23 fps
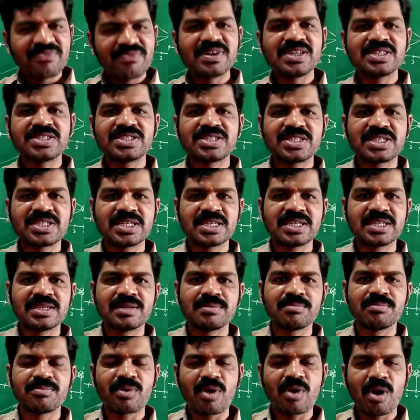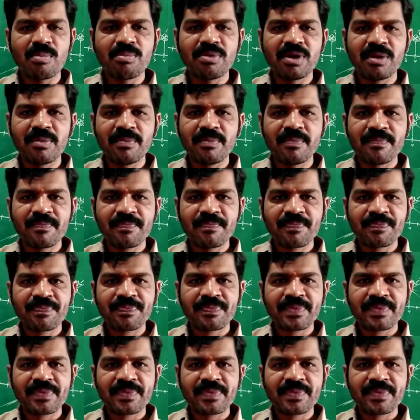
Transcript: first problem.